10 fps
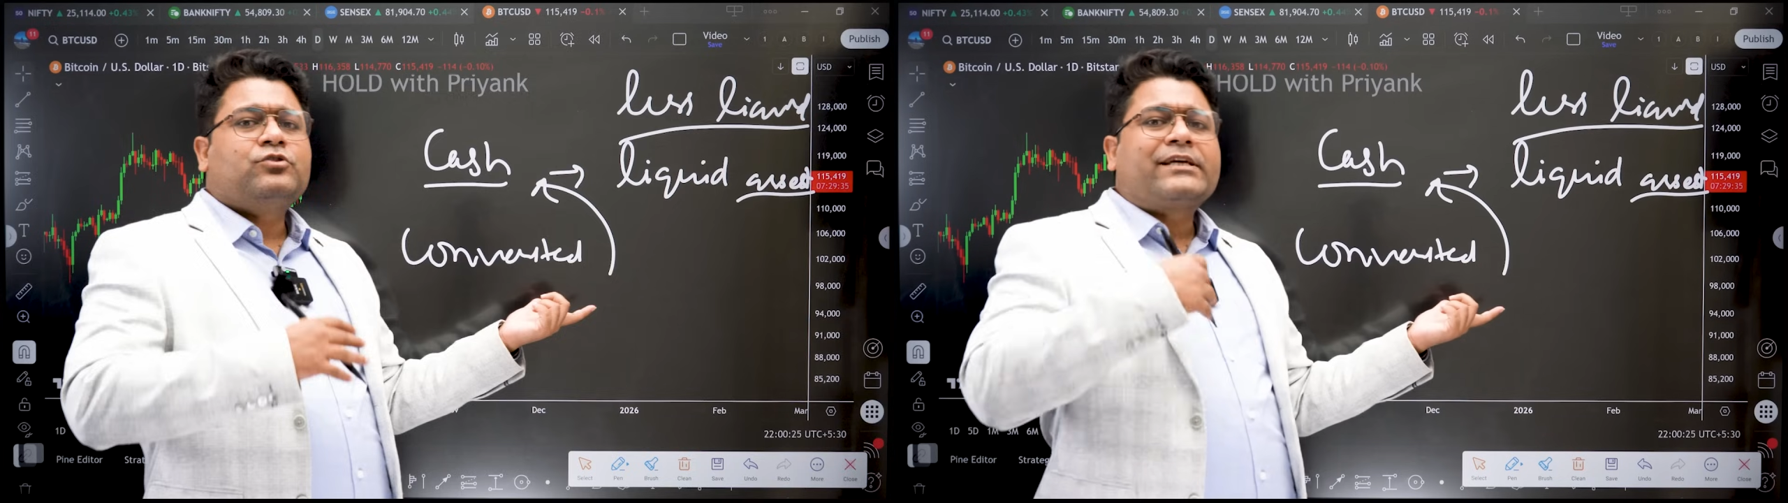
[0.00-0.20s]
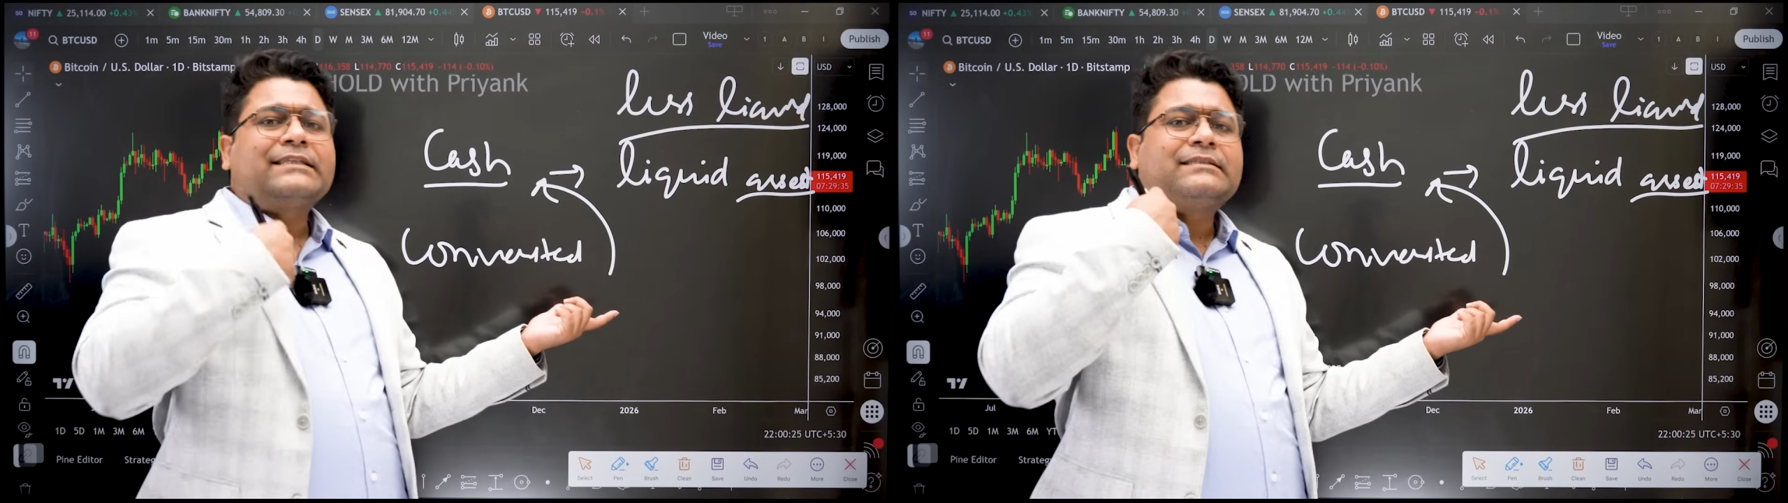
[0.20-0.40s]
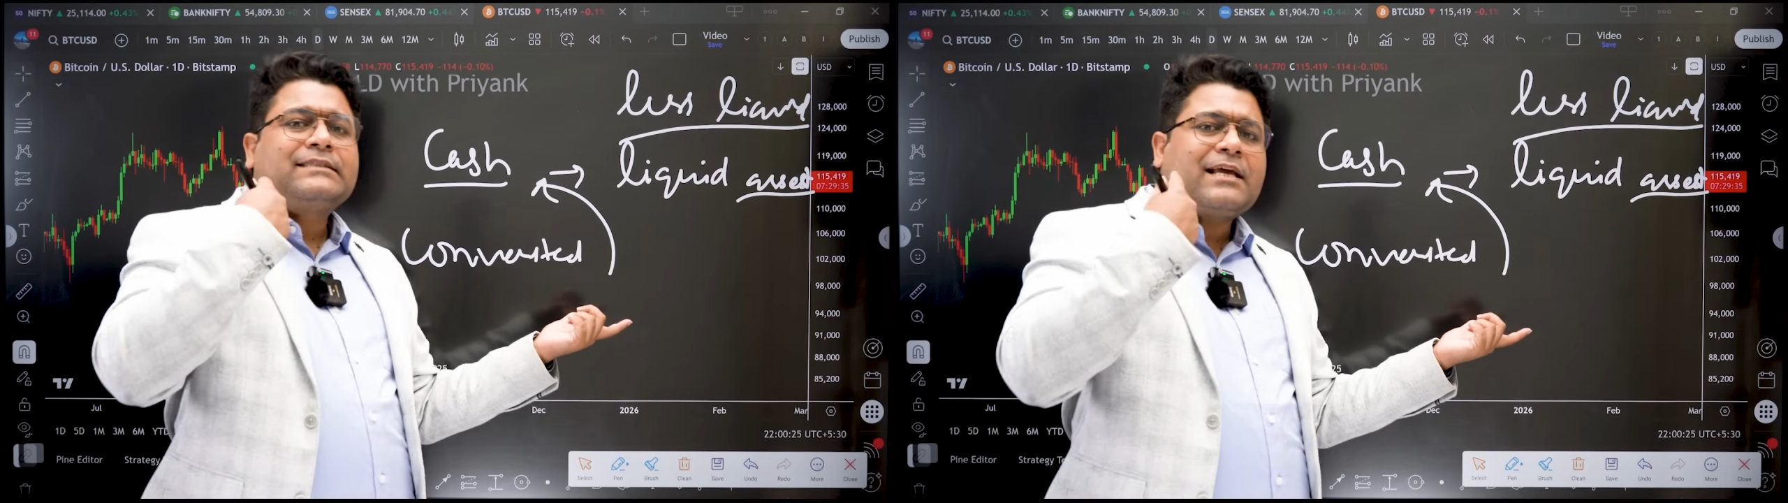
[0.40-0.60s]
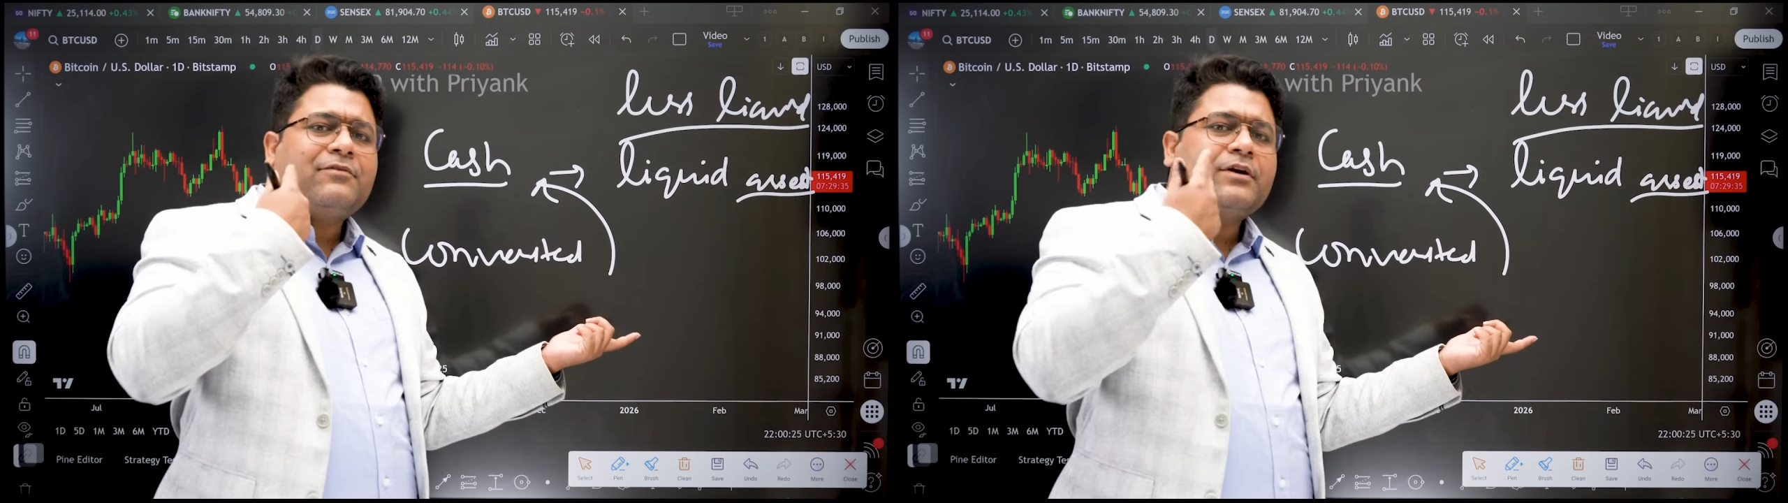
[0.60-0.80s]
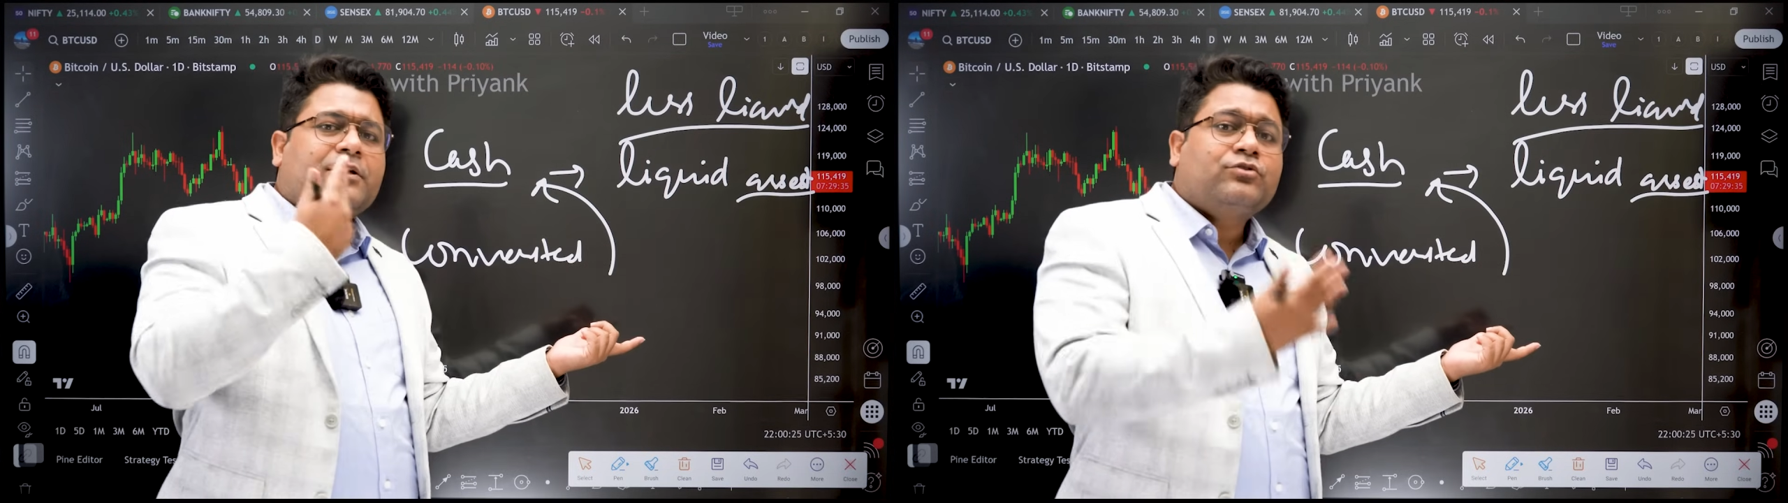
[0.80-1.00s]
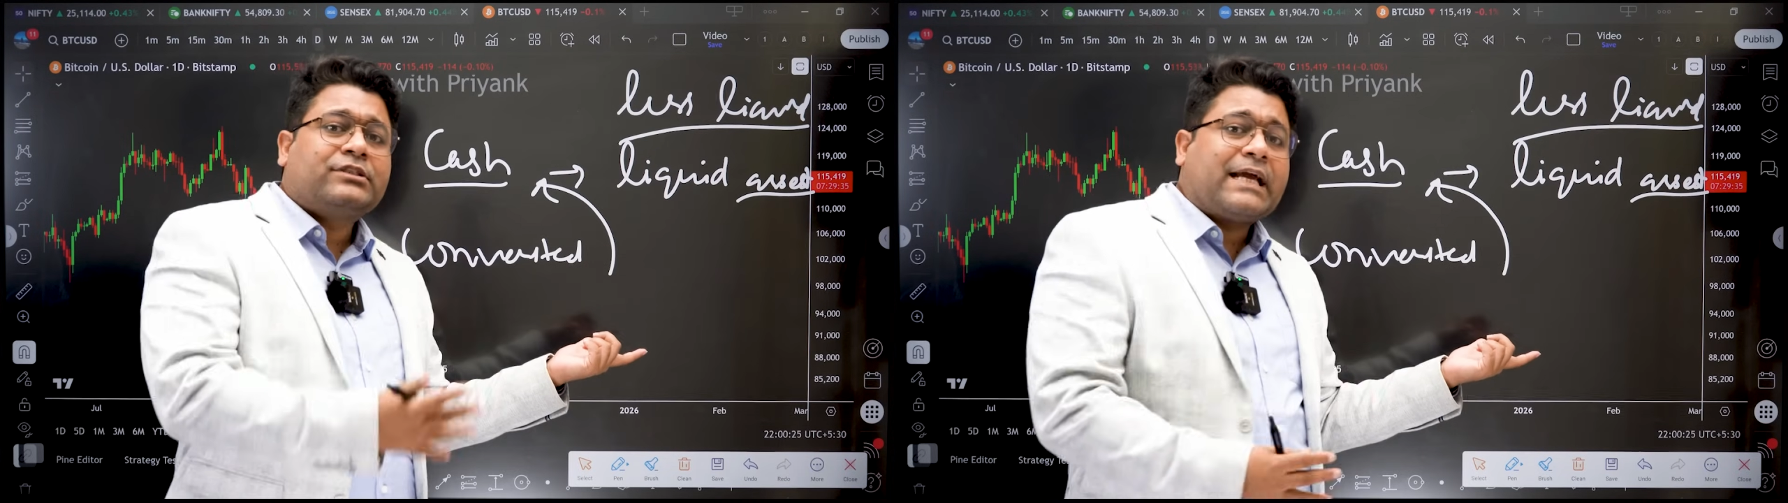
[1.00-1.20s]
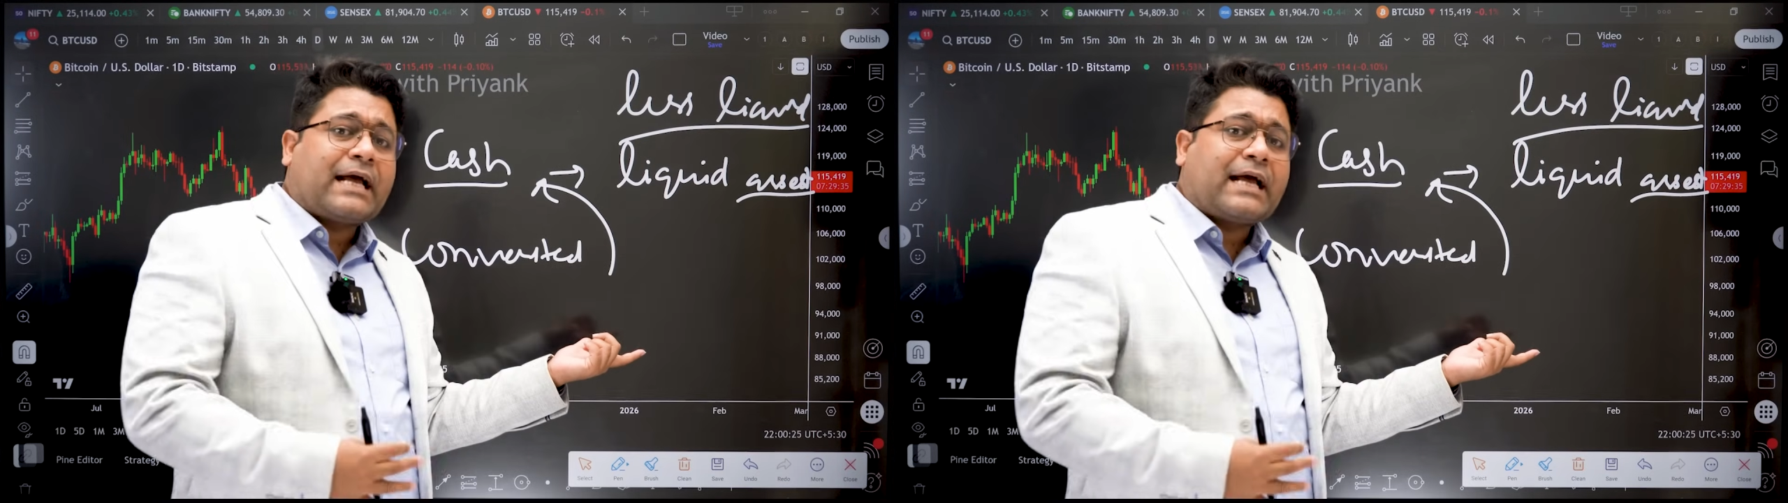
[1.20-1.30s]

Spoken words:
you can say, we are using